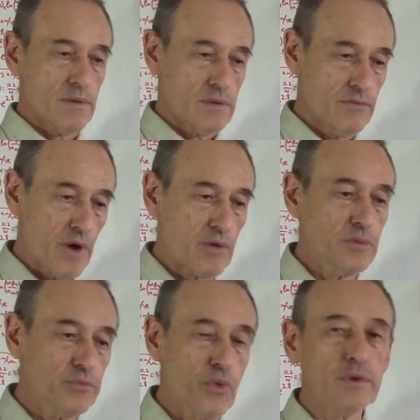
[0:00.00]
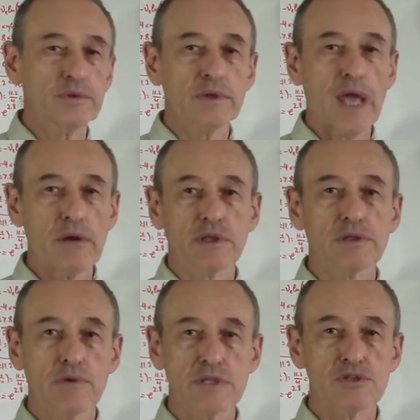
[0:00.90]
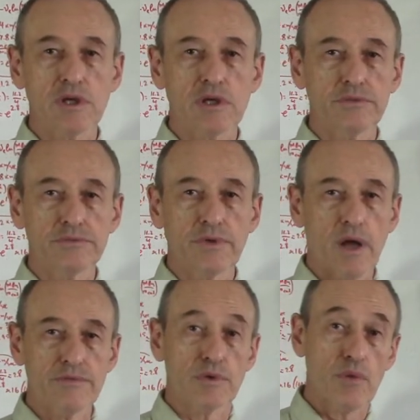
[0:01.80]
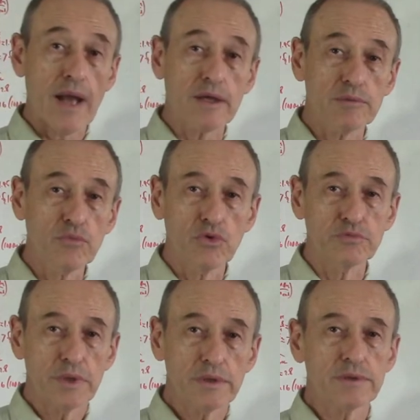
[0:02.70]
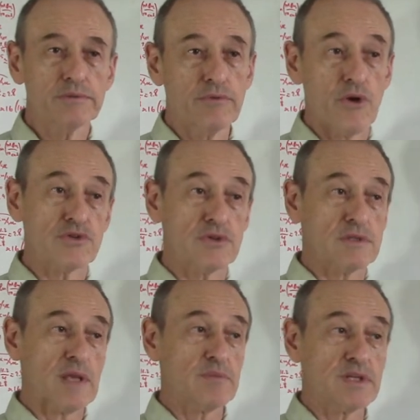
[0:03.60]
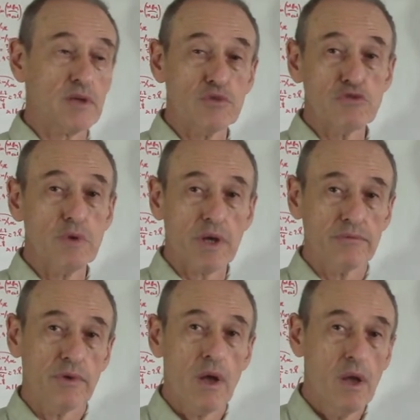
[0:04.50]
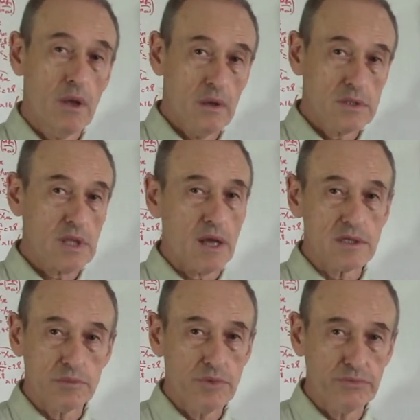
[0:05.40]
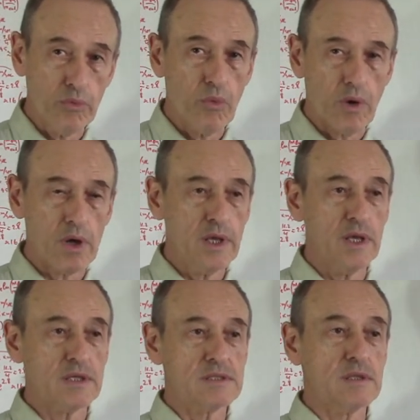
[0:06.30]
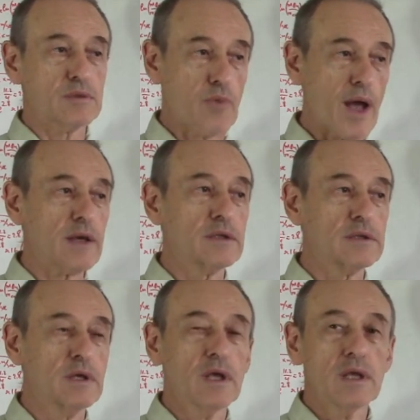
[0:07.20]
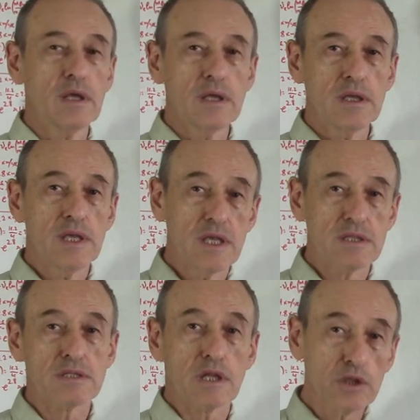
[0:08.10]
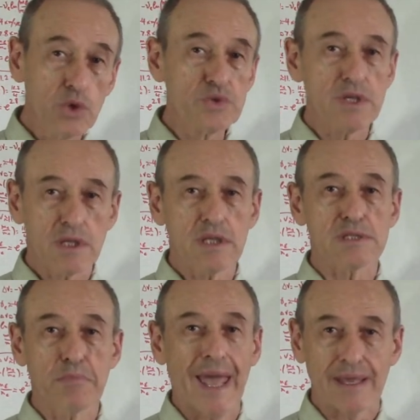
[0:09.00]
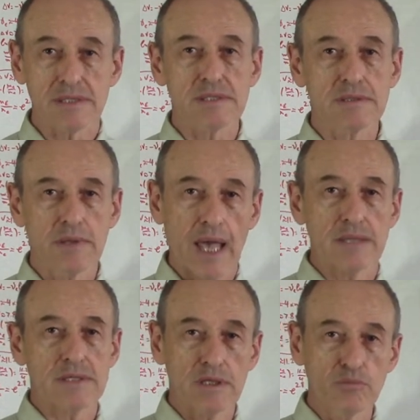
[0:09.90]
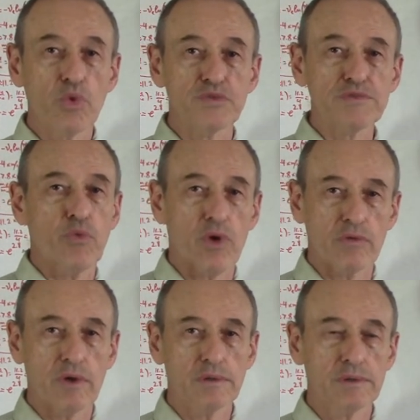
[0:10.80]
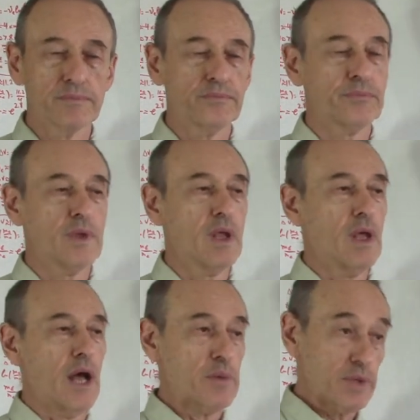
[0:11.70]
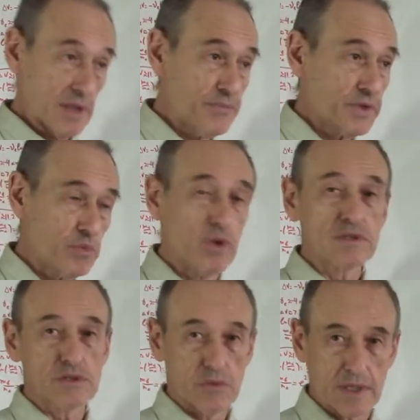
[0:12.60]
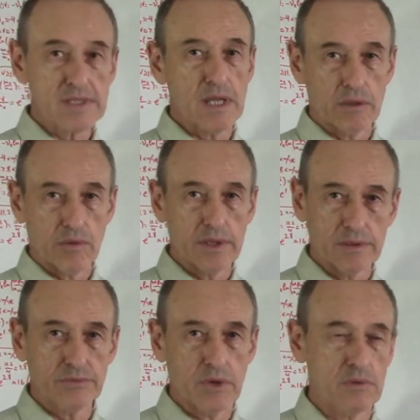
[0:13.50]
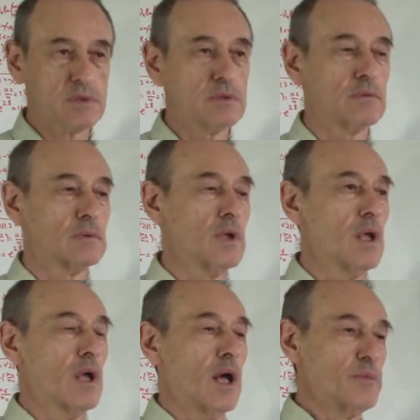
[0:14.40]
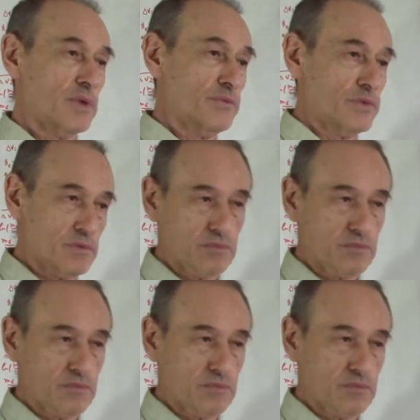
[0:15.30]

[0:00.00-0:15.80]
the very important characteristic of, of the rocket movement versus something which we have started before is that rocket is losing its mass as it moves forward. I mean, if it wants to accelerate, of course. I mean, if it